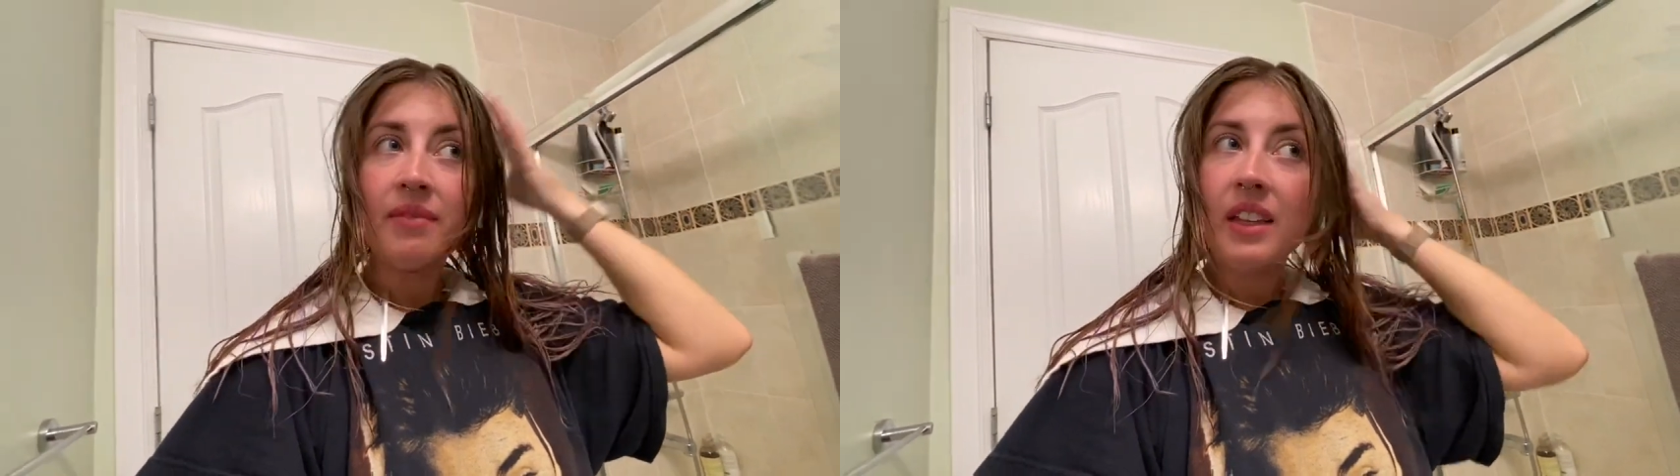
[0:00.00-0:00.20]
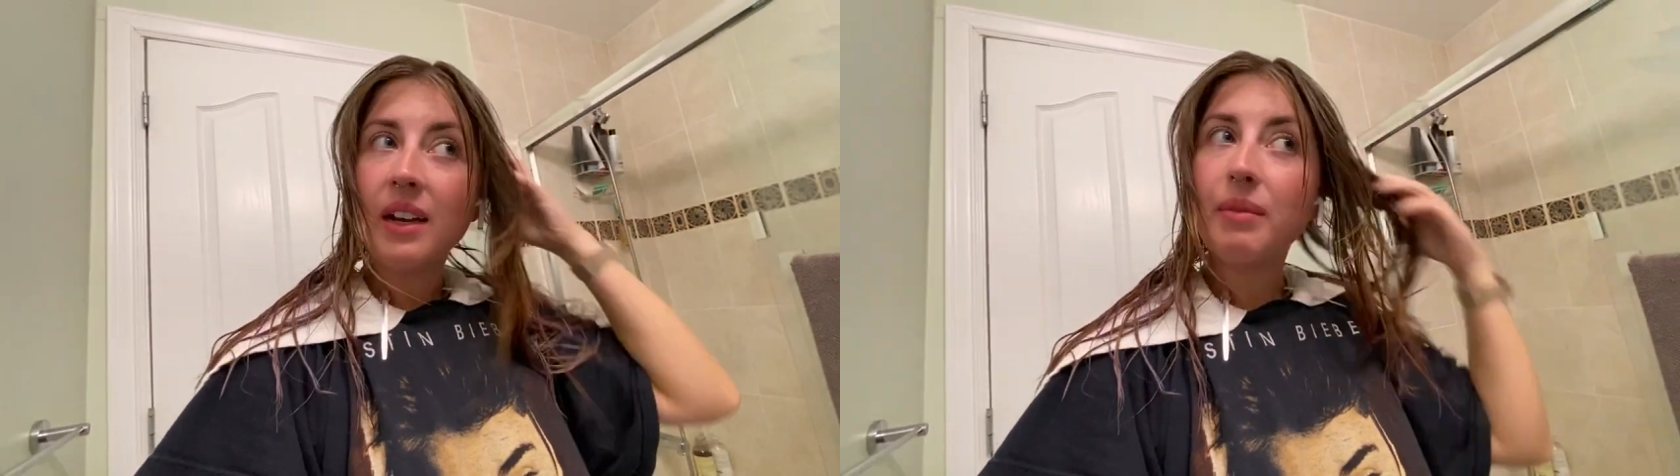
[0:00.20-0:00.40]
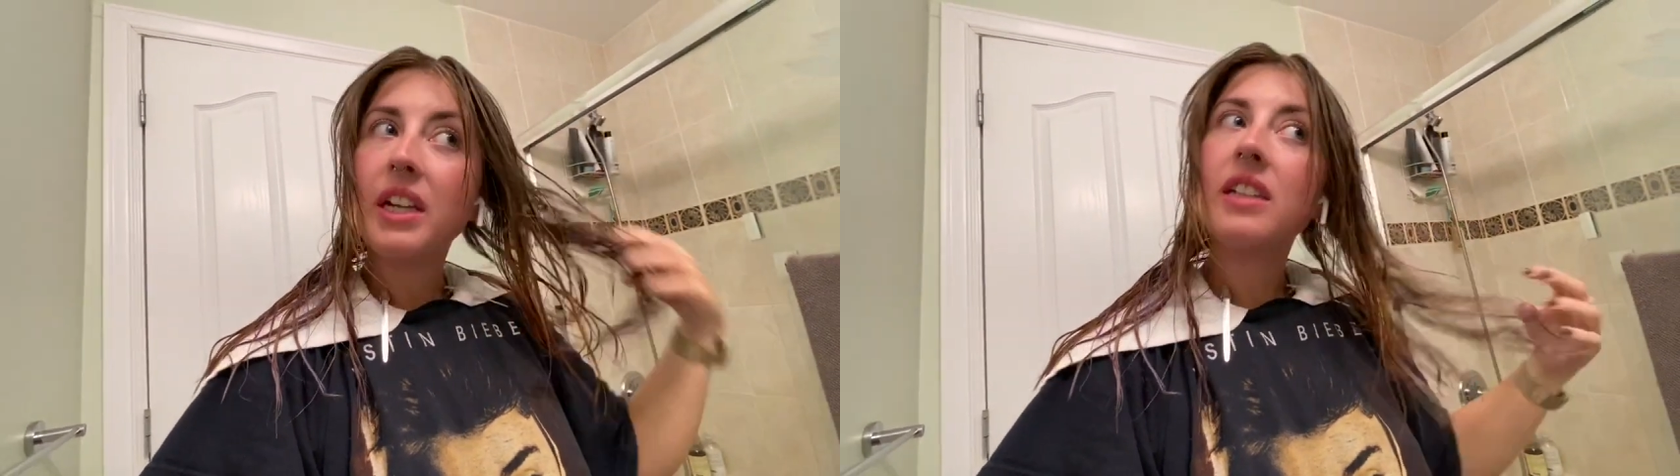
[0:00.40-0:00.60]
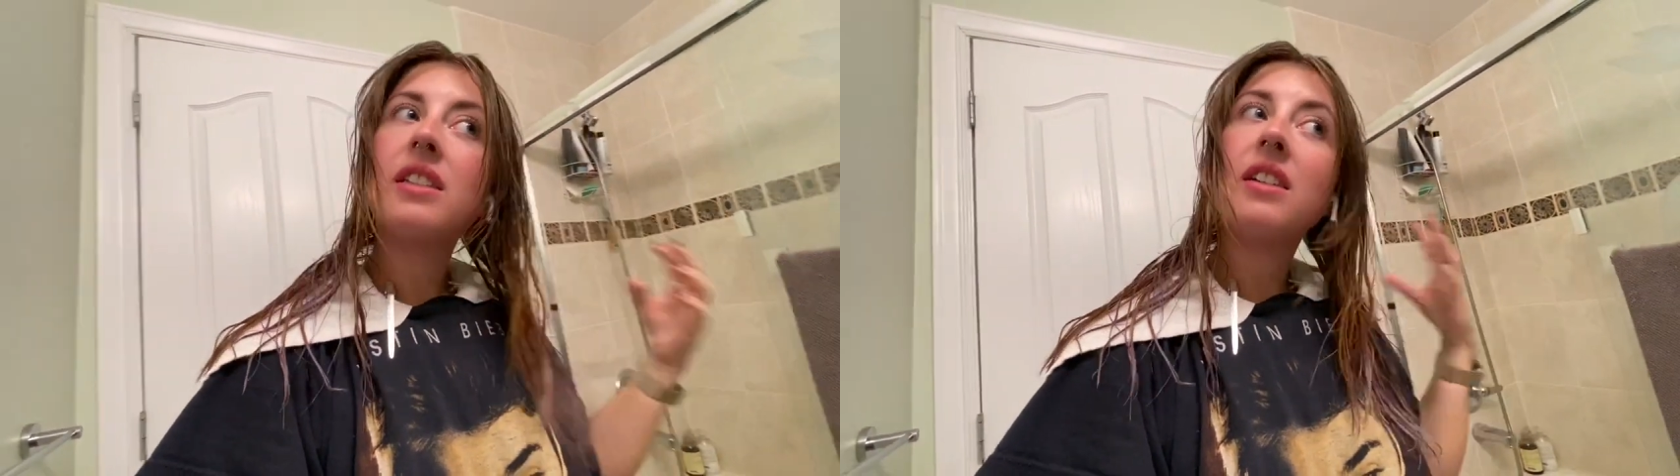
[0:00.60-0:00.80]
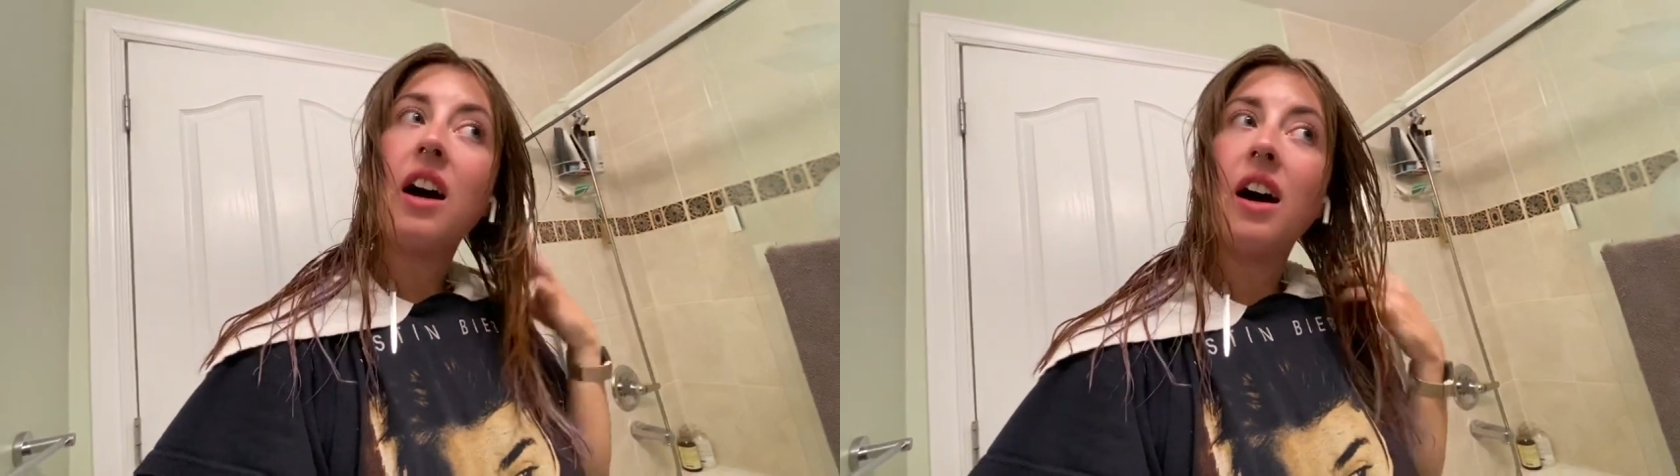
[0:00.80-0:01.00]
I'm gonna
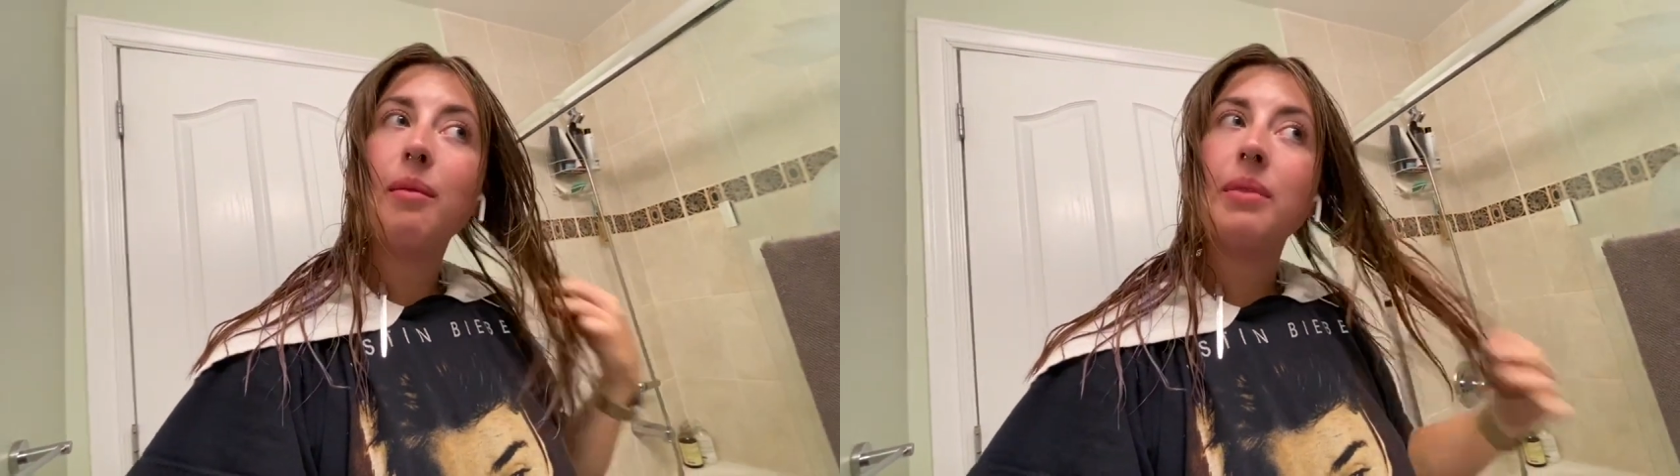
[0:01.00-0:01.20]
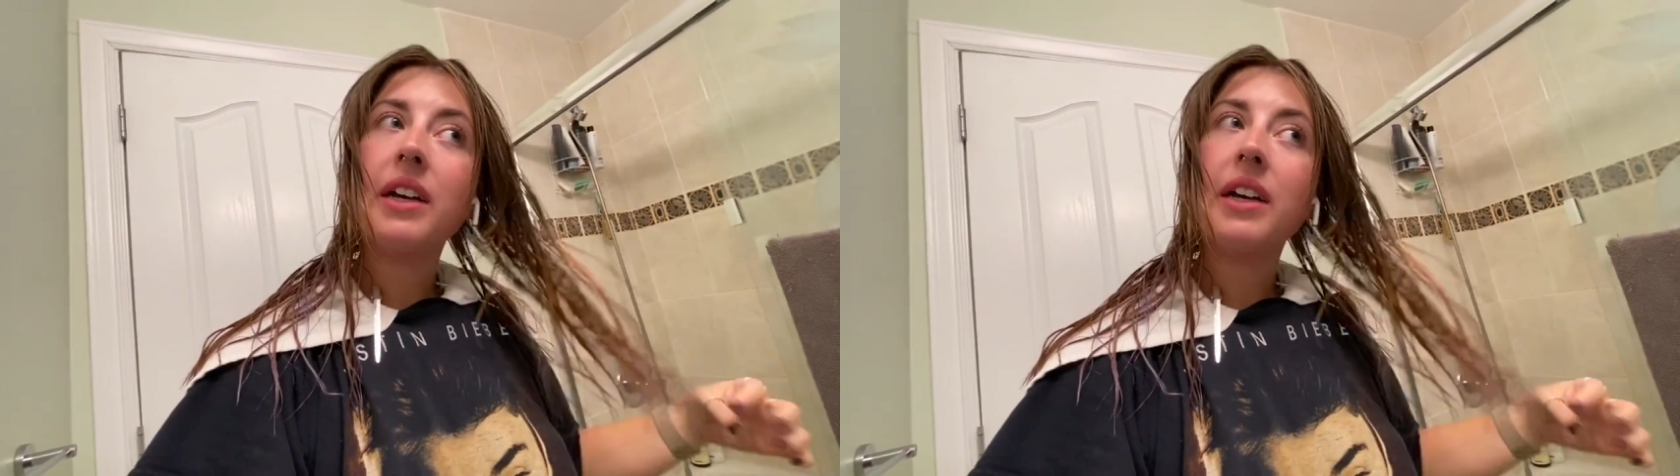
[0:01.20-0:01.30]
stop.